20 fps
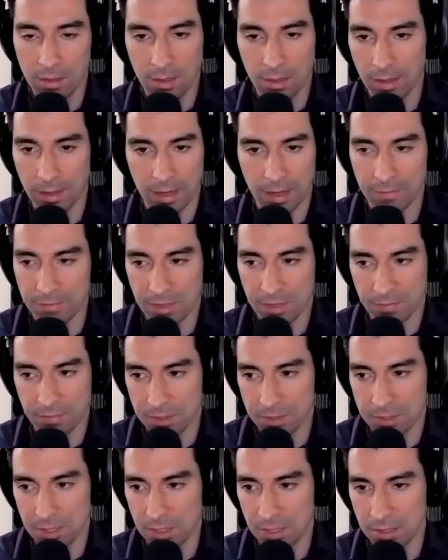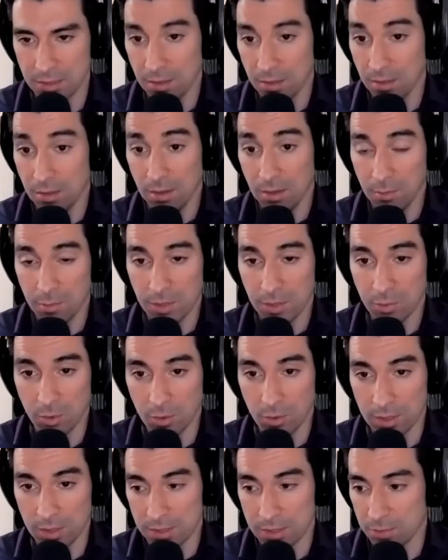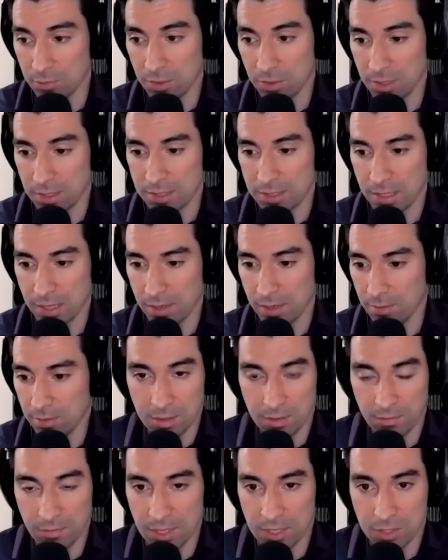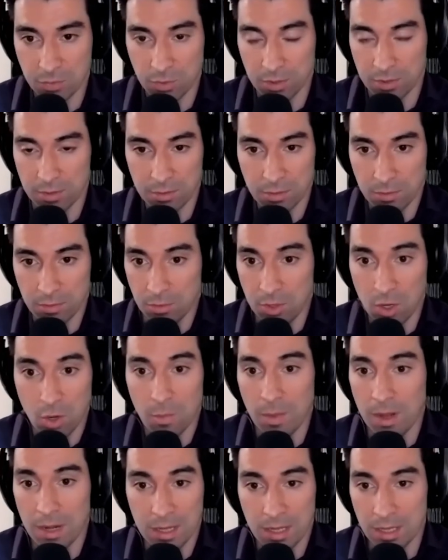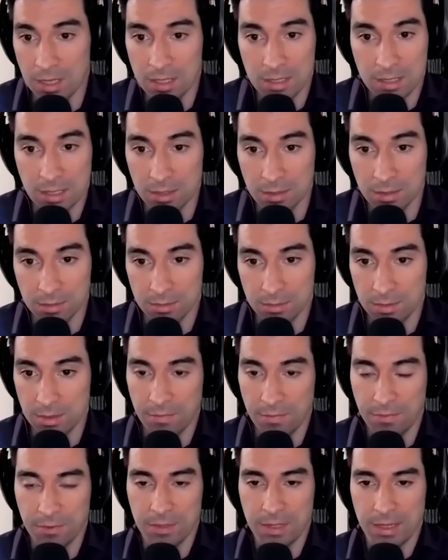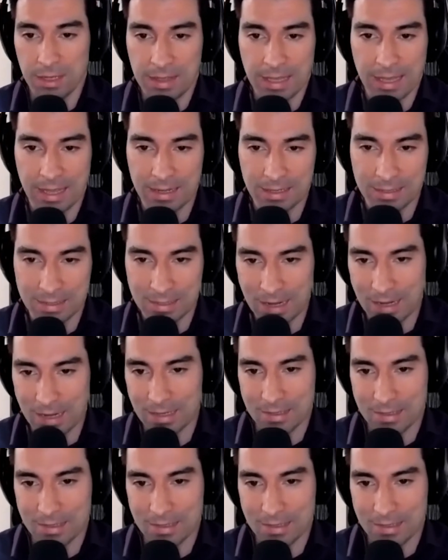And I've definitely seen people where it's where they say invest with no money in a deal. I feel like that is not